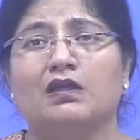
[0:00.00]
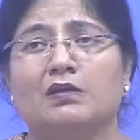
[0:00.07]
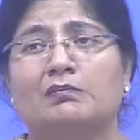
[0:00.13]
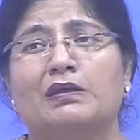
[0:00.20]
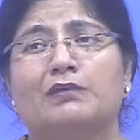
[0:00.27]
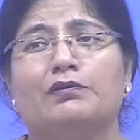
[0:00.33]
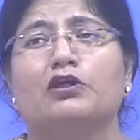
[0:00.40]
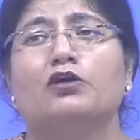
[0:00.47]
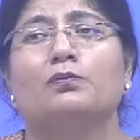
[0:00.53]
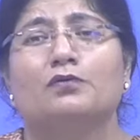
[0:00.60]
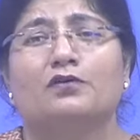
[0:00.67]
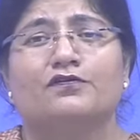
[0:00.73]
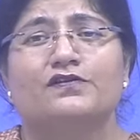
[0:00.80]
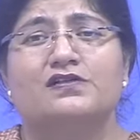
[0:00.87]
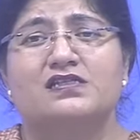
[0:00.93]
maybe your
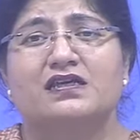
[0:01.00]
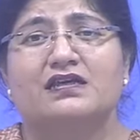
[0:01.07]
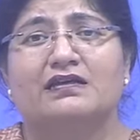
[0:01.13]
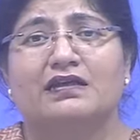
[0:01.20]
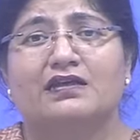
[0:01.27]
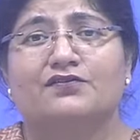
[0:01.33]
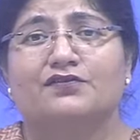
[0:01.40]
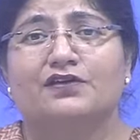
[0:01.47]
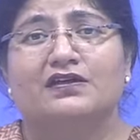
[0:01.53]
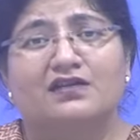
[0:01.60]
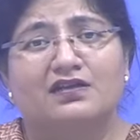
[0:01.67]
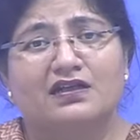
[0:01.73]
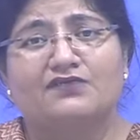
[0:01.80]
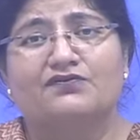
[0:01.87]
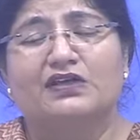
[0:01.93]
profits can get
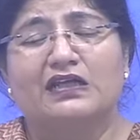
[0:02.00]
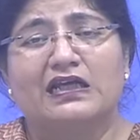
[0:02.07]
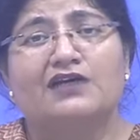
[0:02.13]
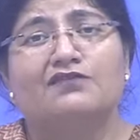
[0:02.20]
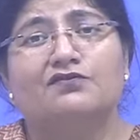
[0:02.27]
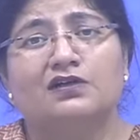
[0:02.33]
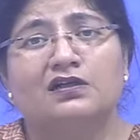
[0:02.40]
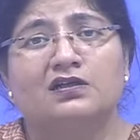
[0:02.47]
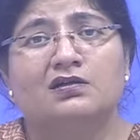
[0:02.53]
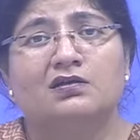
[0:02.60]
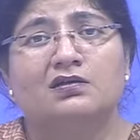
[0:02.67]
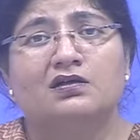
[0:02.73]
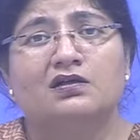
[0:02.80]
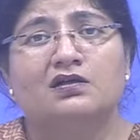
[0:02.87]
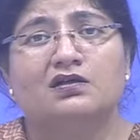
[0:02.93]
affected, and we'll have
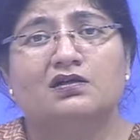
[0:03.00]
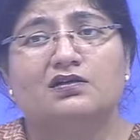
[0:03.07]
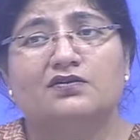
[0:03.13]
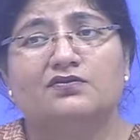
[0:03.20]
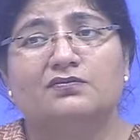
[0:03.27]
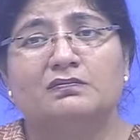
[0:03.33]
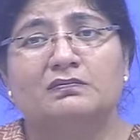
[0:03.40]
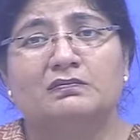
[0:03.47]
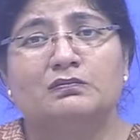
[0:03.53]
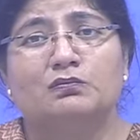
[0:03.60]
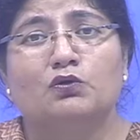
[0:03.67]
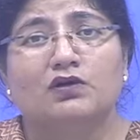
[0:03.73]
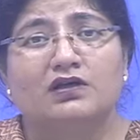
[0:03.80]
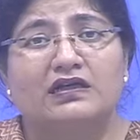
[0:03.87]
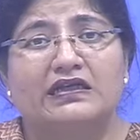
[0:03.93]
a
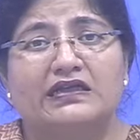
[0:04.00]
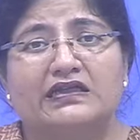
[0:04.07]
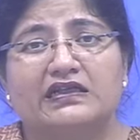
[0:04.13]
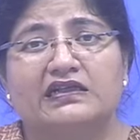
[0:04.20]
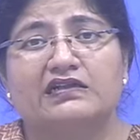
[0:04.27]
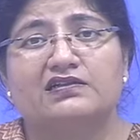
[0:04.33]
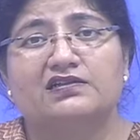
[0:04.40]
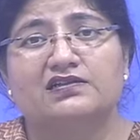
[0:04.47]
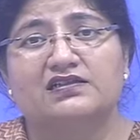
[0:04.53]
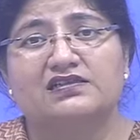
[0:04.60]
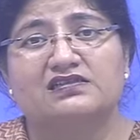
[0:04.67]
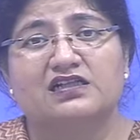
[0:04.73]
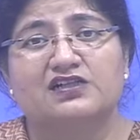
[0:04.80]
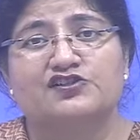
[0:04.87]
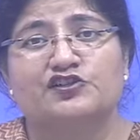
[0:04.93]
more detailed
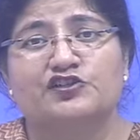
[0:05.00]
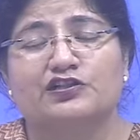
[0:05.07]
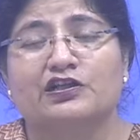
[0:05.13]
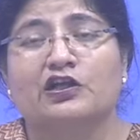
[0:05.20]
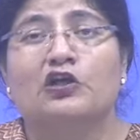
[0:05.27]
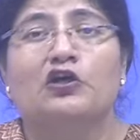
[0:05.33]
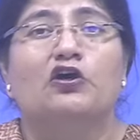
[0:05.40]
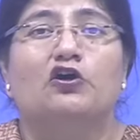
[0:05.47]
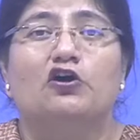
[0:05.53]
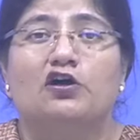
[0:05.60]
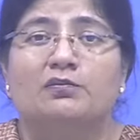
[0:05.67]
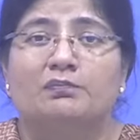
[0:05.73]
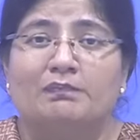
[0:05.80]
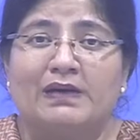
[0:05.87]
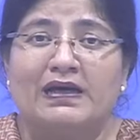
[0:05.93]
discussion
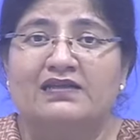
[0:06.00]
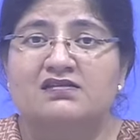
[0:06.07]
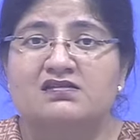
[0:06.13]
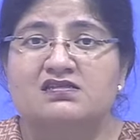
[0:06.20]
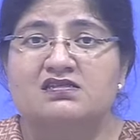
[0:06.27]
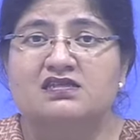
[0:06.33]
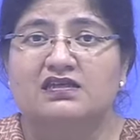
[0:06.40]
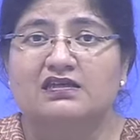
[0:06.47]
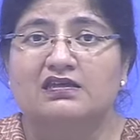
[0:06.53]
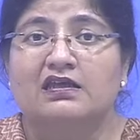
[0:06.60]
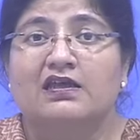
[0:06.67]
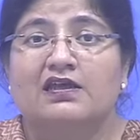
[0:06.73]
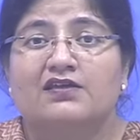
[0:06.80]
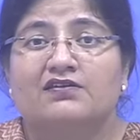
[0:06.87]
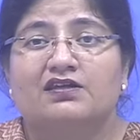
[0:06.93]
on balancing
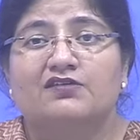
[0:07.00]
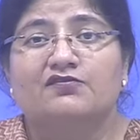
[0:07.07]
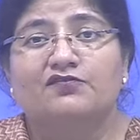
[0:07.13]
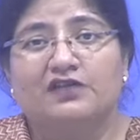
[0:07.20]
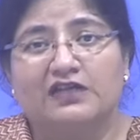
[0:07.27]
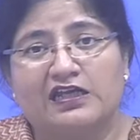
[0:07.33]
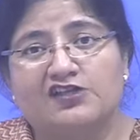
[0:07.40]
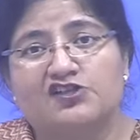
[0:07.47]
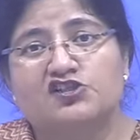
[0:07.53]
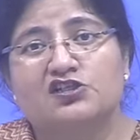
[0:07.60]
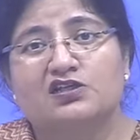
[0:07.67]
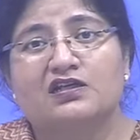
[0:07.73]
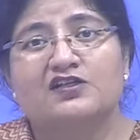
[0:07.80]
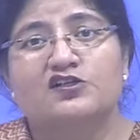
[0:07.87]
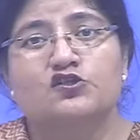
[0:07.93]
the
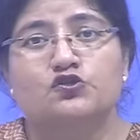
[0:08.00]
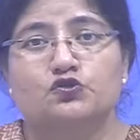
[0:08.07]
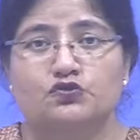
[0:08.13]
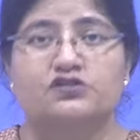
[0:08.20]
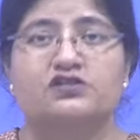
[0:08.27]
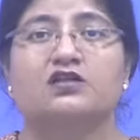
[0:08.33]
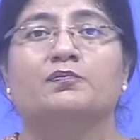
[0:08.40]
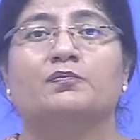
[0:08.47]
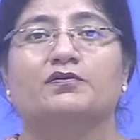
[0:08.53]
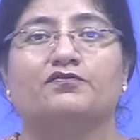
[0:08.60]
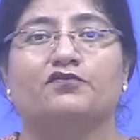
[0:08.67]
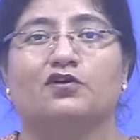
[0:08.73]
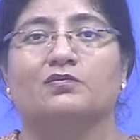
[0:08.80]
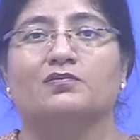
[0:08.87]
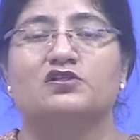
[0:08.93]
financial and social
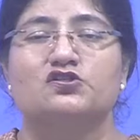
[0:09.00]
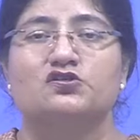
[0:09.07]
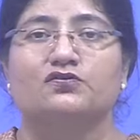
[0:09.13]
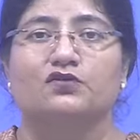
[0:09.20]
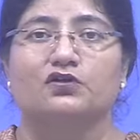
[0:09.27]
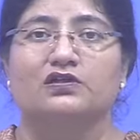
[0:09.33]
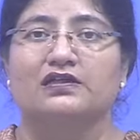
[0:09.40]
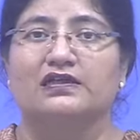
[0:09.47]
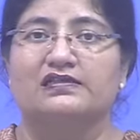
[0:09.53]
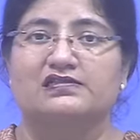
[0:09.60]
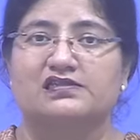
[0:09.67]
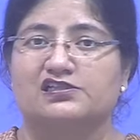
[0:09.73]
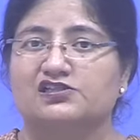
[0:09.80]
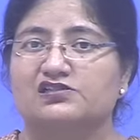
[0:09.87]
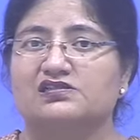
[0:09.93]
performance of
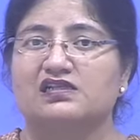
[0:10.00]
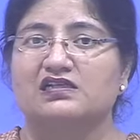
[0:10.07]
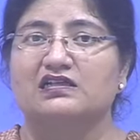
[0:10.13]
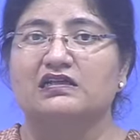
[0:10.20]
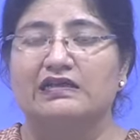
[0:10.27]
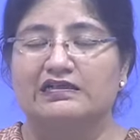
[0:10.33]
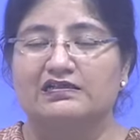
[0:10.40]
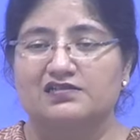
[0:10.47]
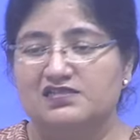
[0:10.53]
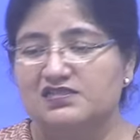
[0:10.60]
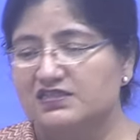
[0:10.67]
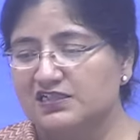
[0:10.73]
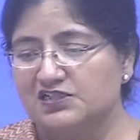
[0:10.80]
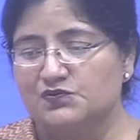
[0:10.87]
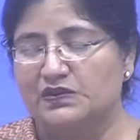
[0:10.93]
organizations at a later
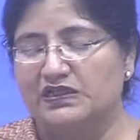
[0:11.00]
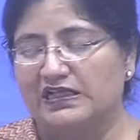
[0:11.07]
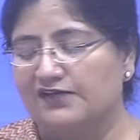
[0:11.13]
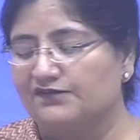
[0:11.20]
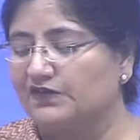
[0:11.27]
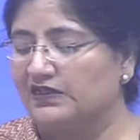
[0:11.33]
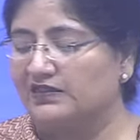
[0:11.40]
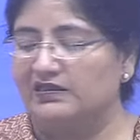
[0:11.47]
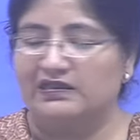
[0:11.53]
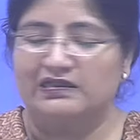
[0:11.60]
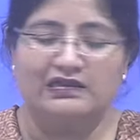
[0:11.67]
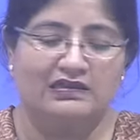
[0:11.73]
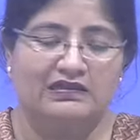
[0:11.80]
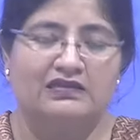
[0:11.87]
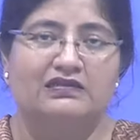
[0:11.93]
stage. We'll have that in
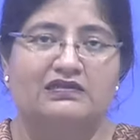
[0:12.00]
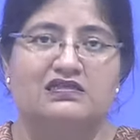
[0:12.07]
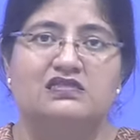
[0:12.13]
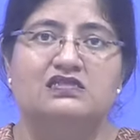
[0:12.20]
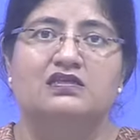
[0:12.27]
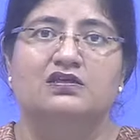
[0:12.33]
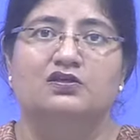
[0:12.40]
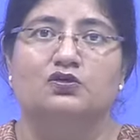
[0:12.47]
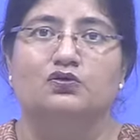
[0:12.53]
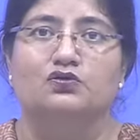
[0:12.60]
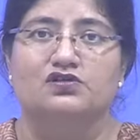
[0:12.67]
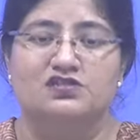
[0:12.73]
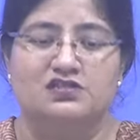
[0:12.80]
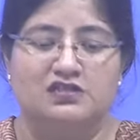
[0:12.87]
this course.